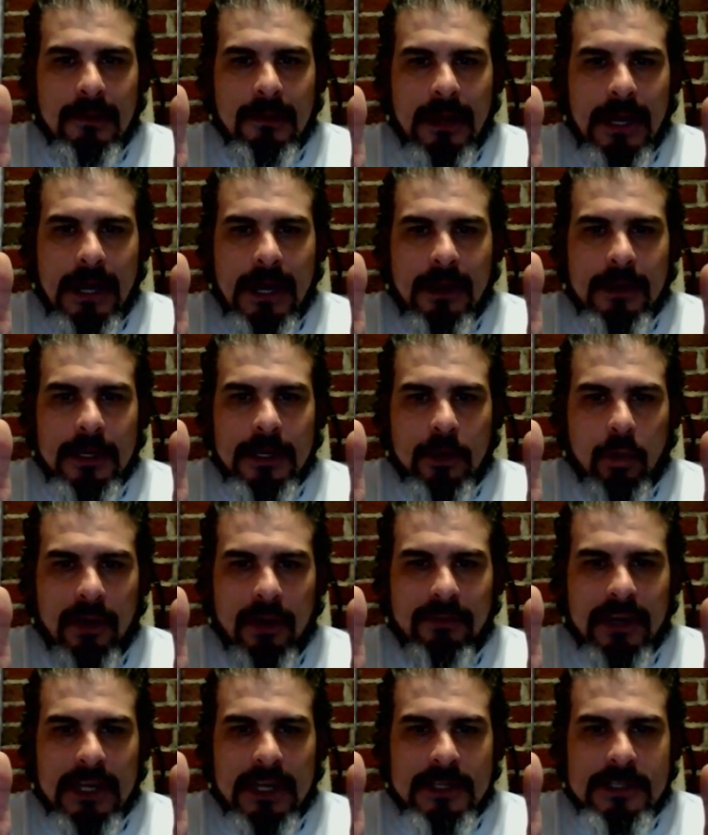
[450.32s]

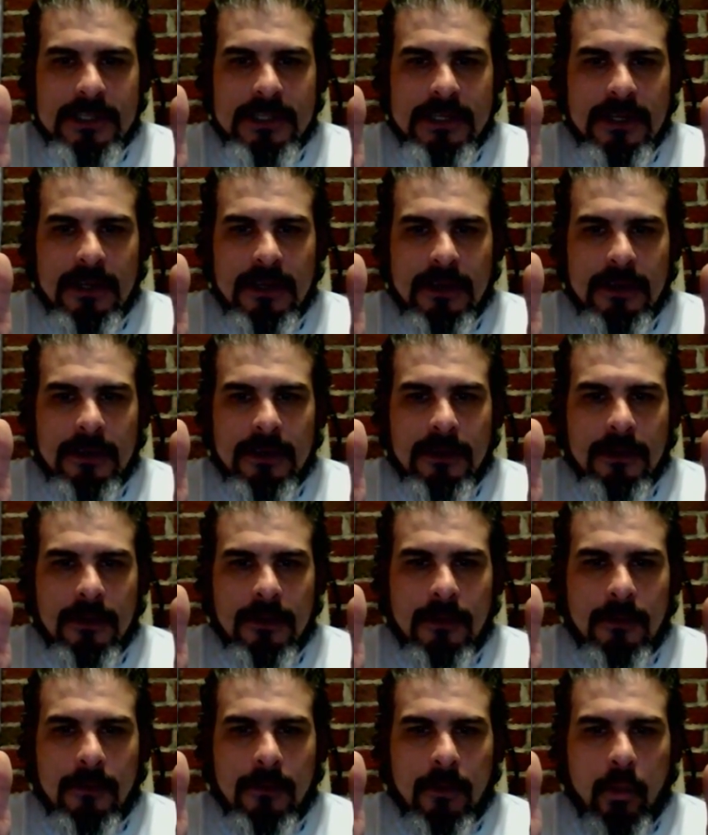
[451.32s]
equivalence?
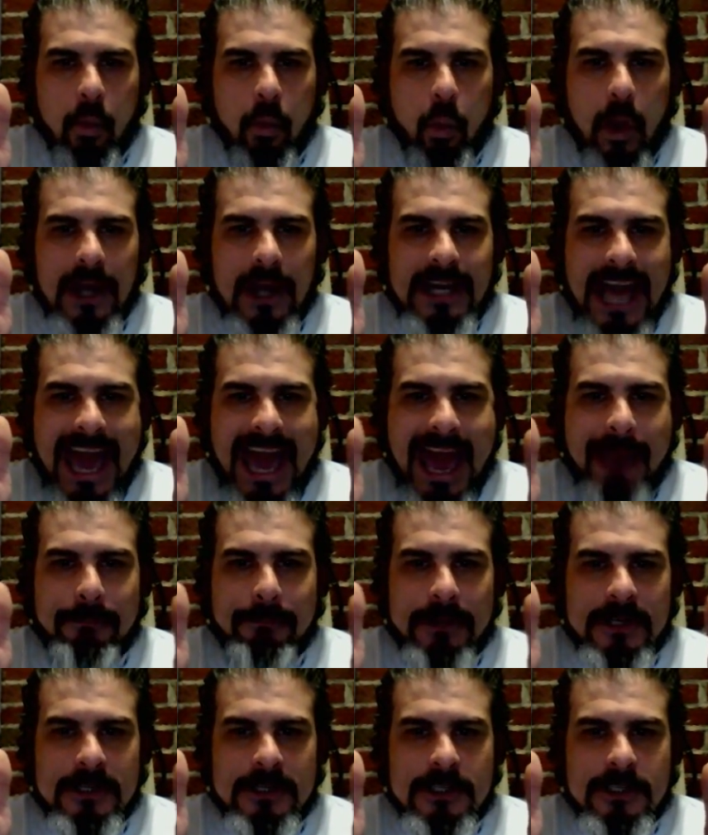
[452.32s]
What
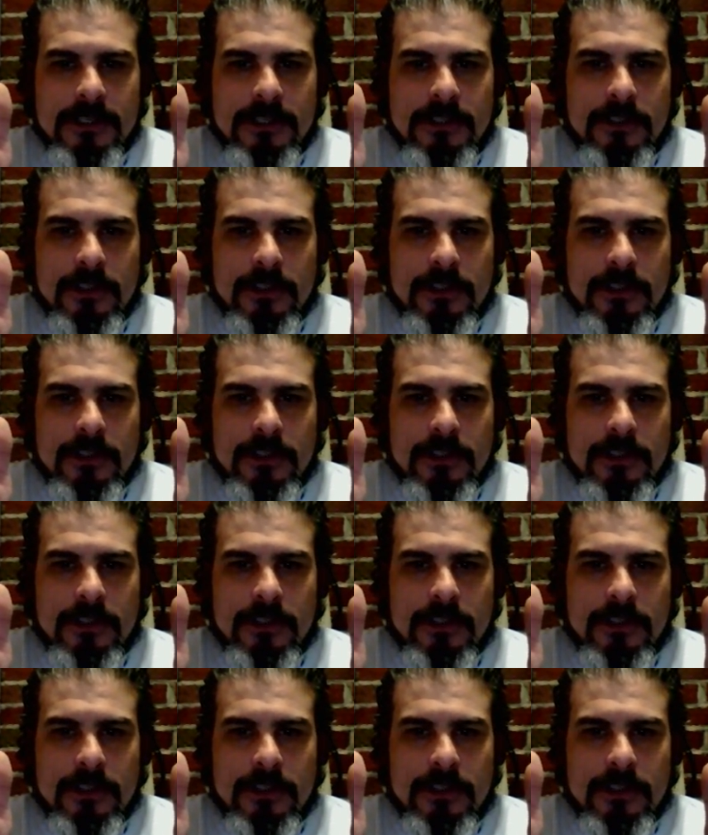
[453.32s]
happens